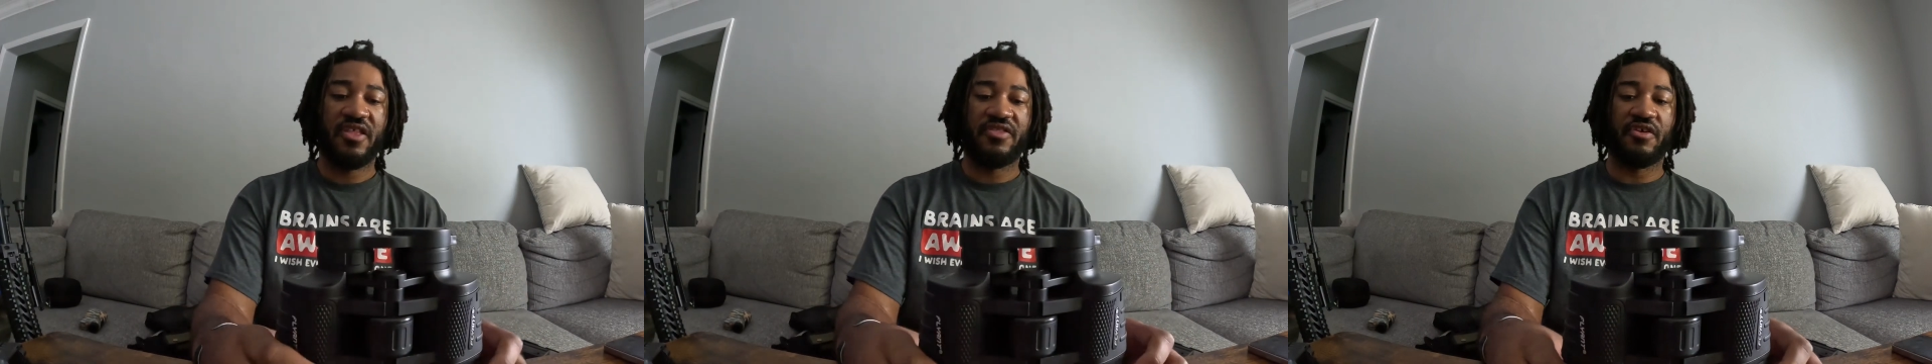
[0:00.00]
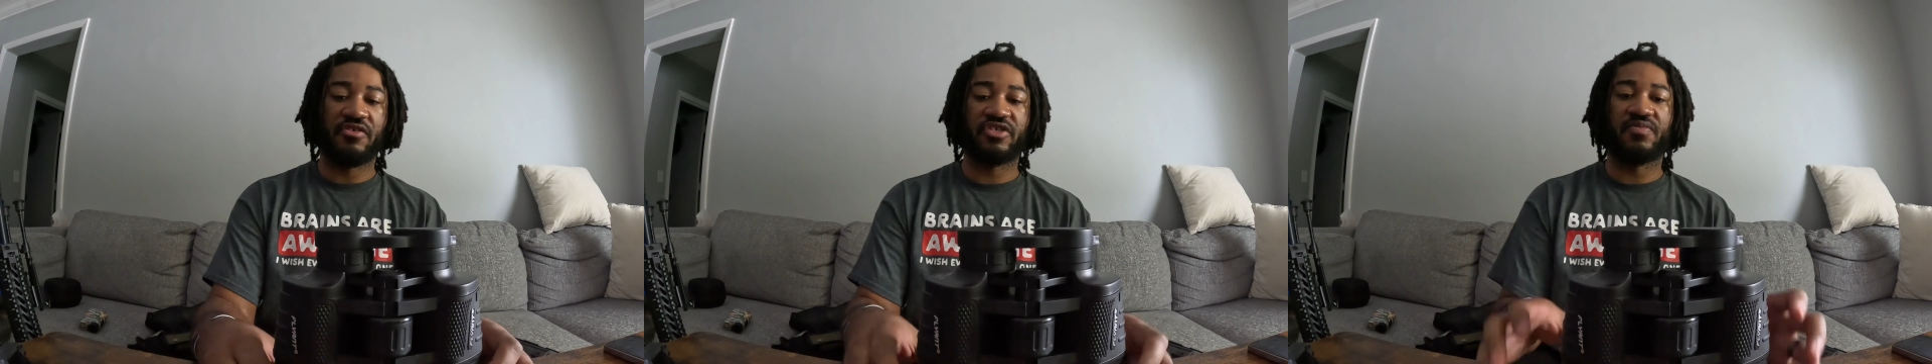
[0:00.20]

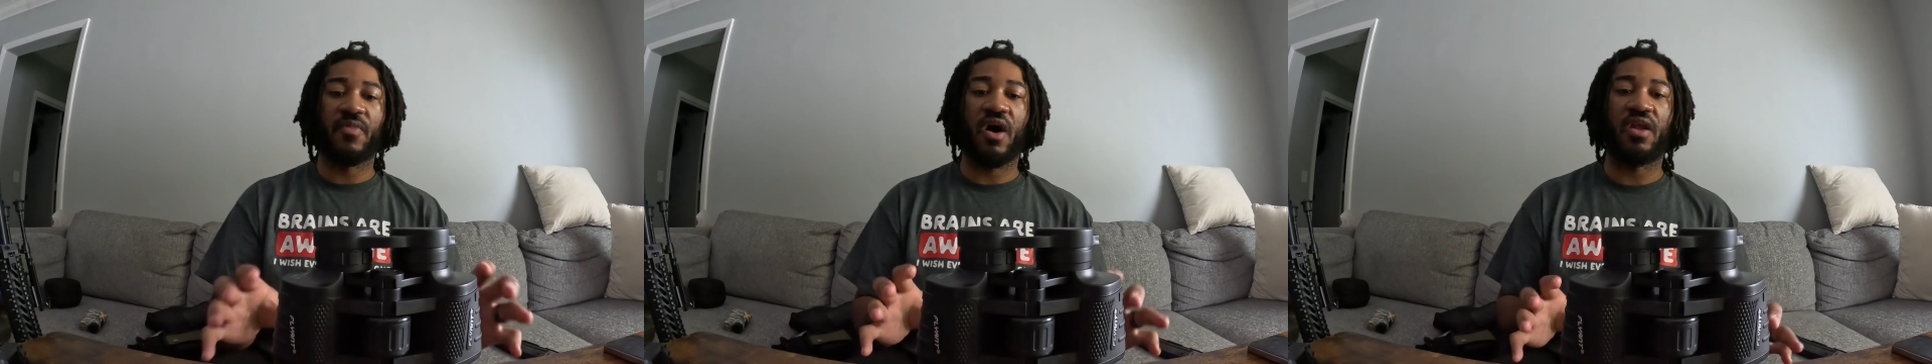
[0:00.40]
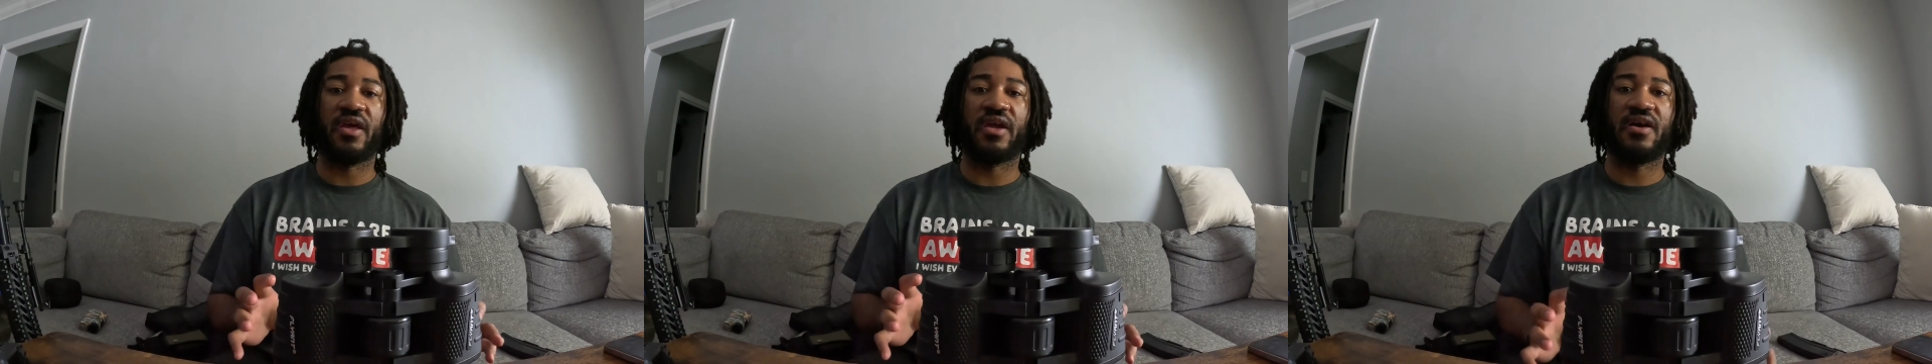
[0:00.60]
they're
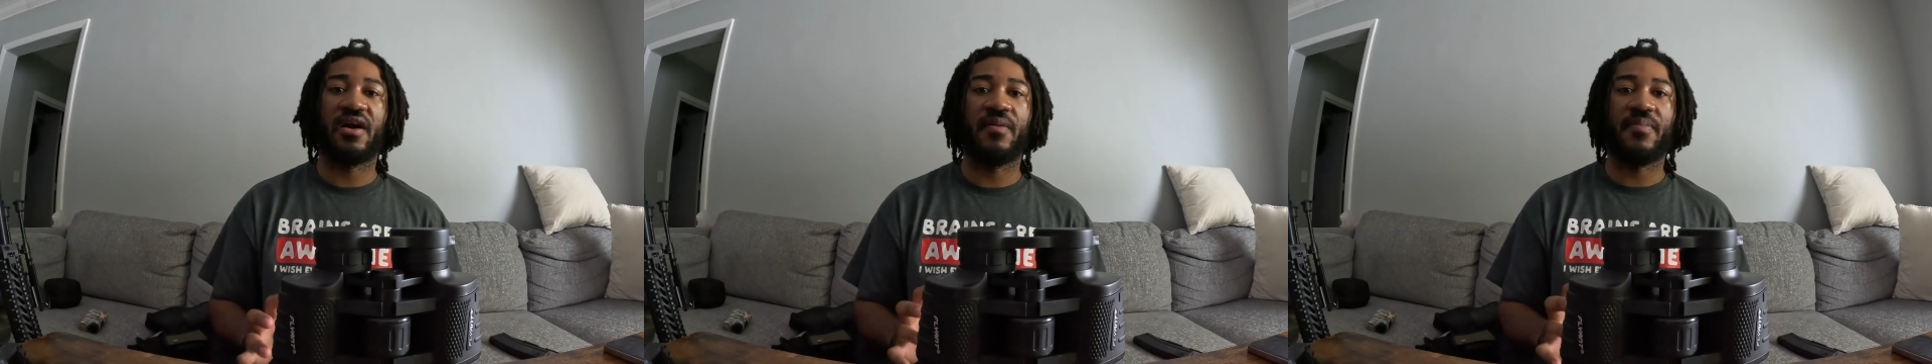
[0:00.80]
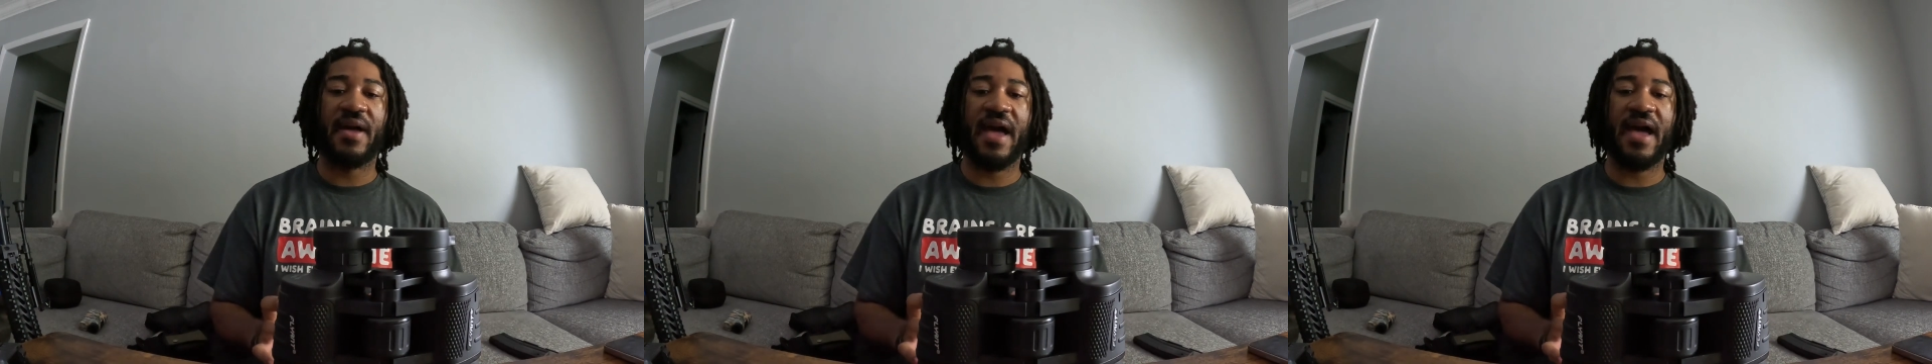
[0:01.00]
small and
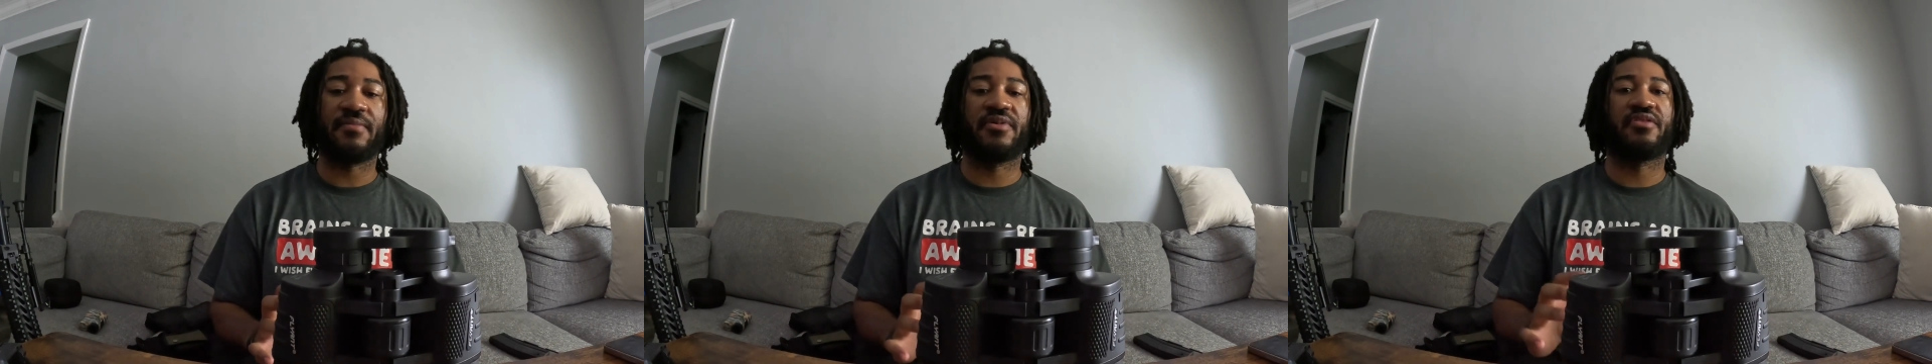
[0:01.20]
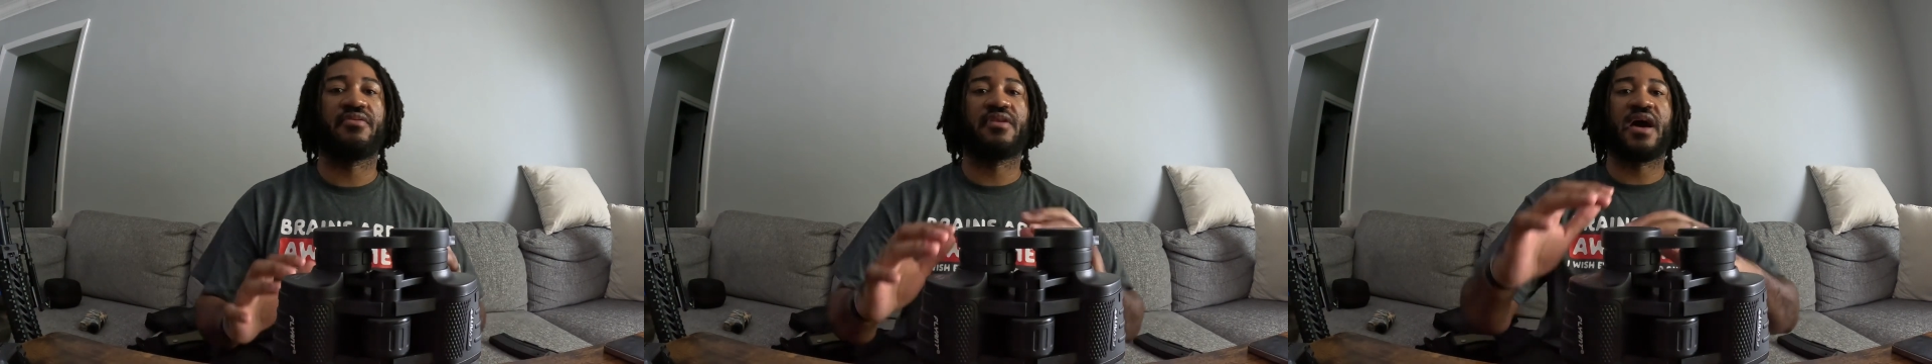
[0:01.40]
compact,
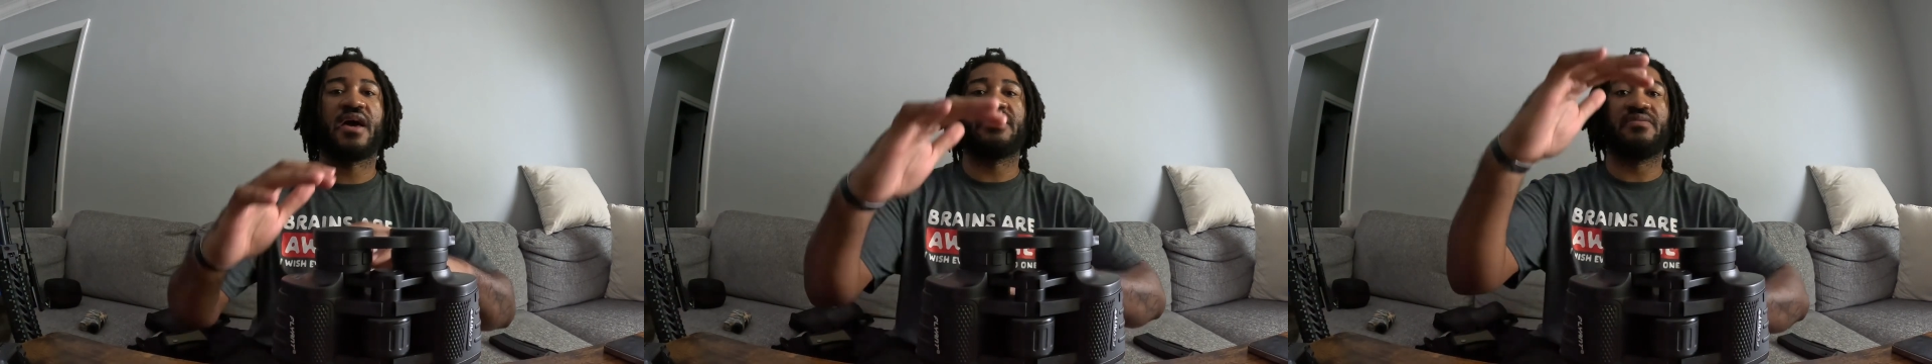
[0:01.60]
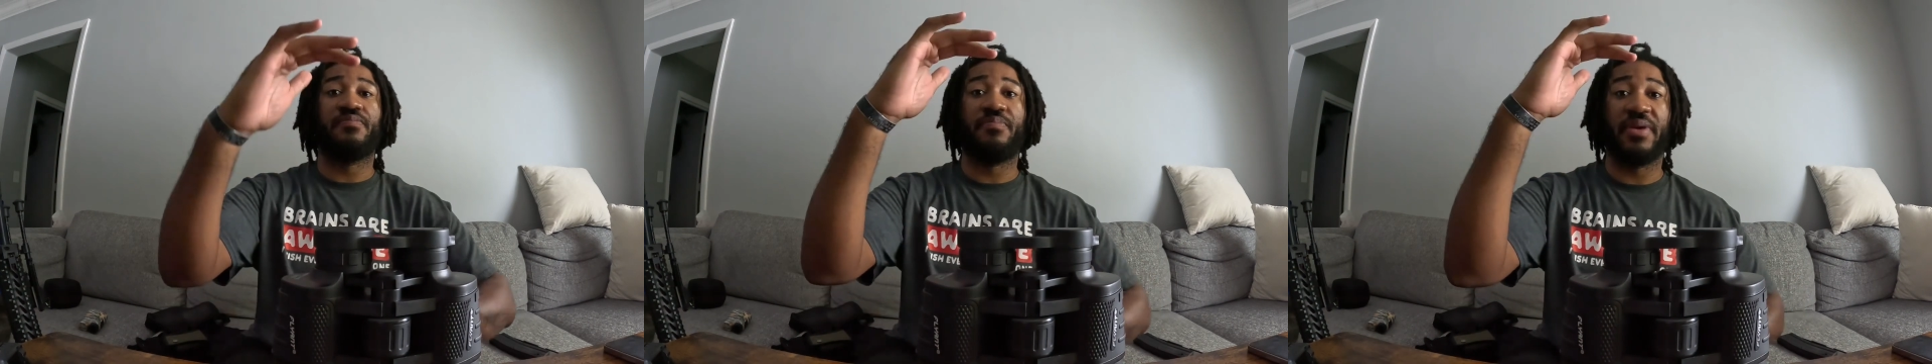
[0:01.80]
but they're not
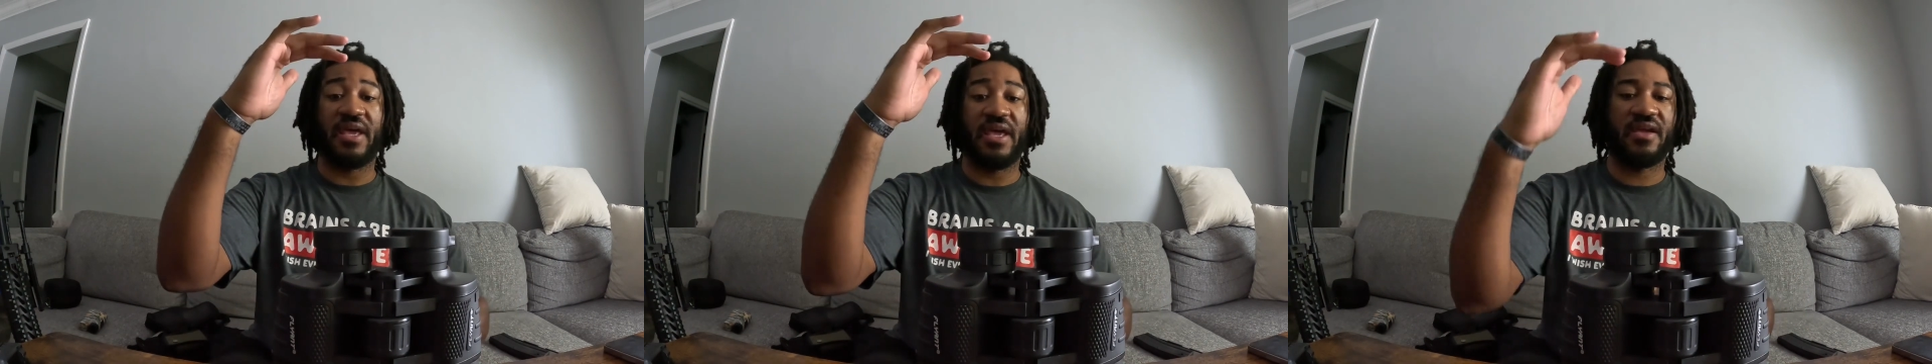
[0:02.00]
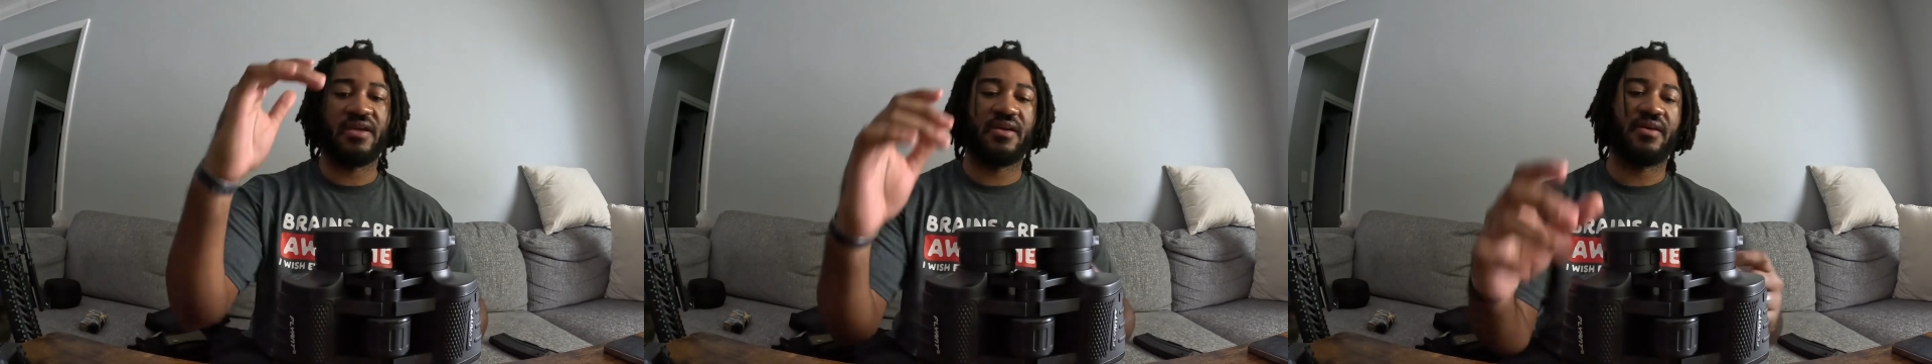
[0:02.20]
as
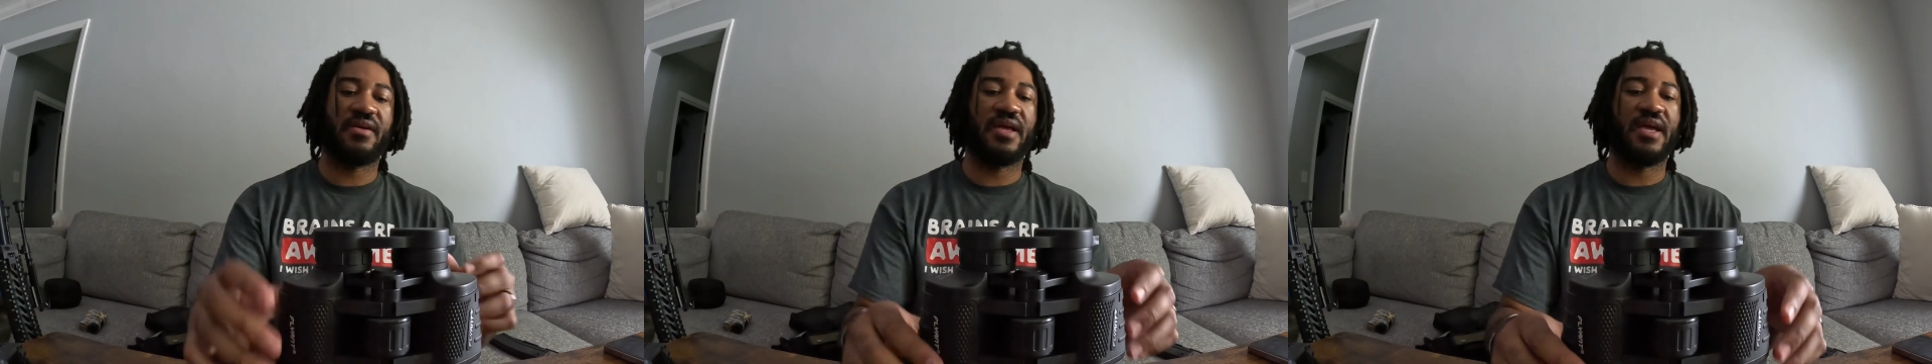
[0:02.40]
big